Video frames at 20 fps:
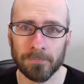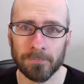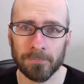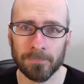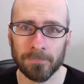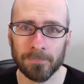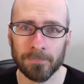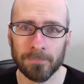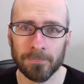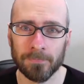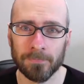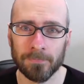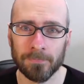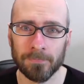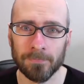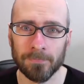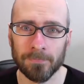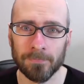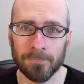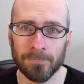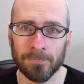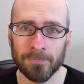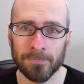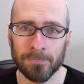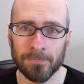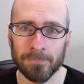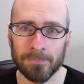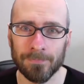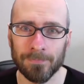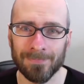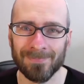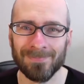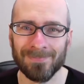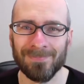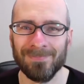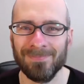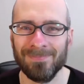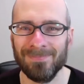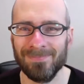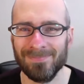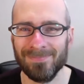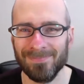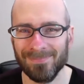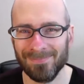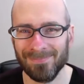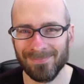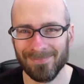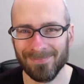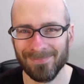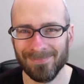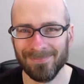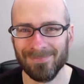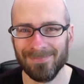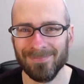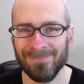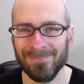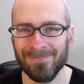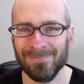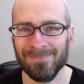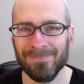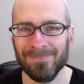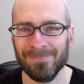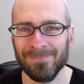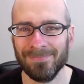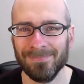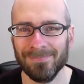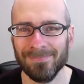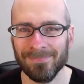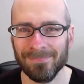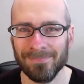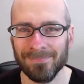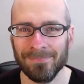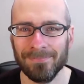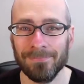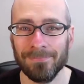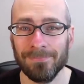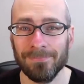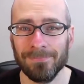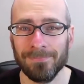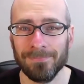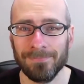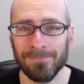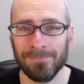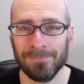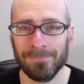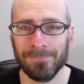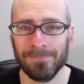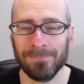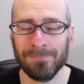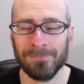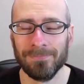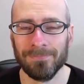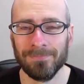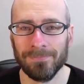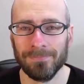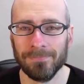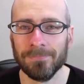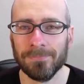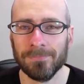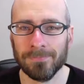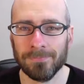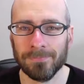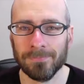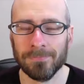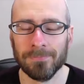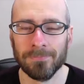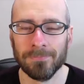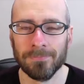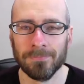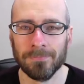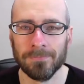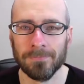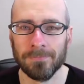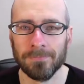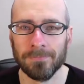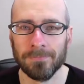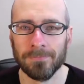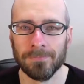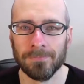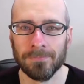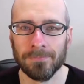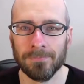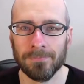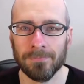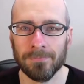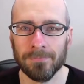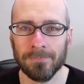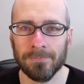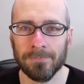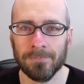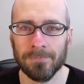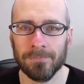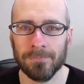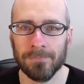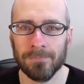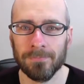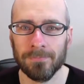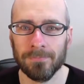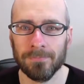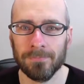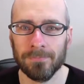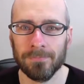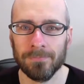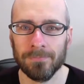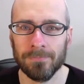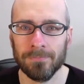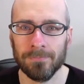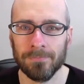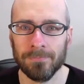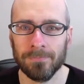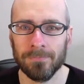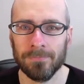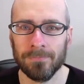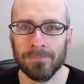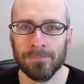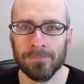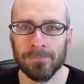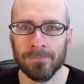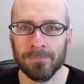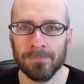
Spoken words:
This person isn't speaking.